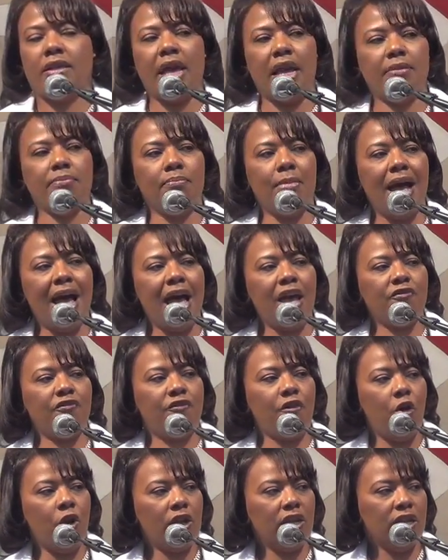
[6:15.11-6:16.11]
that my
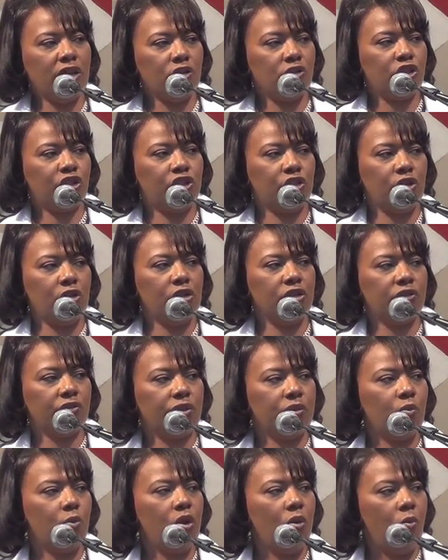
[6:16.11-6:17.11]
4 little
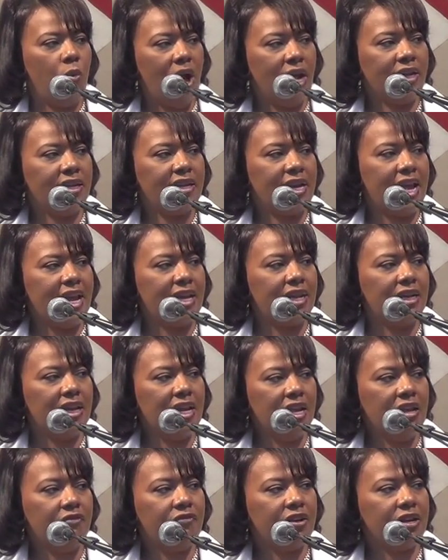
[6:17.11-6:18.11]
children will one day
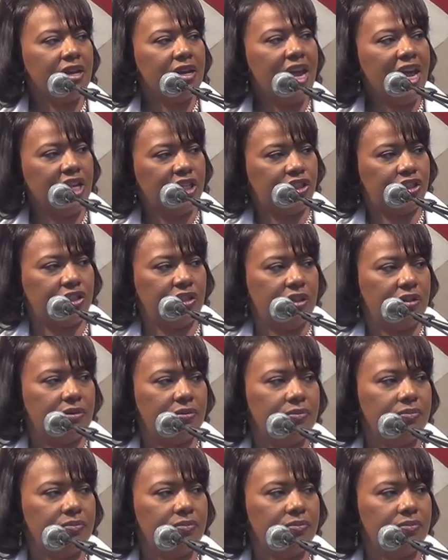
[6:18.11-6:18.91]
live in a nation